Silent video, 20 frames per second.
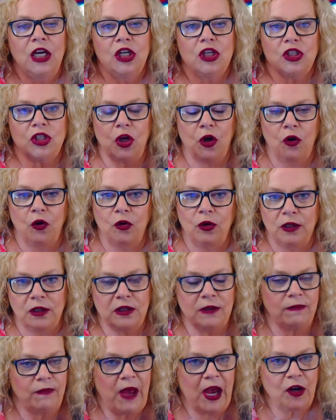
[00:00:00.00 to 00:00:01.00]
So
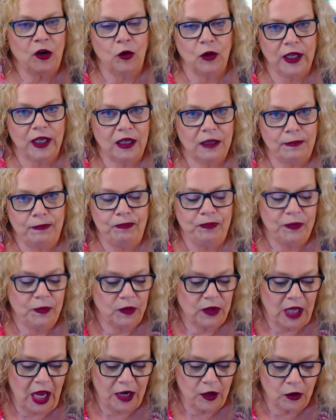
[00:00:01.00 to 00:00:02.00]
not only the
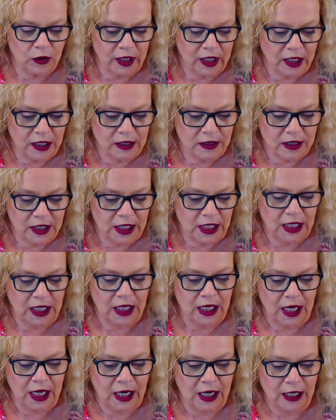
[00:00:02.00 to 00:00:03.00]
not only
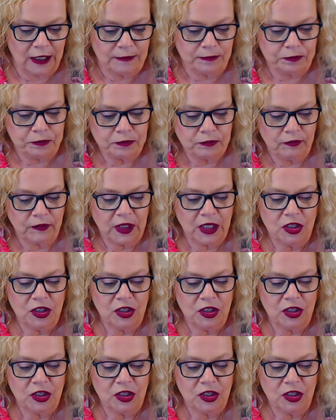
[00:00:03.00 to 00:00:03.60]
the um,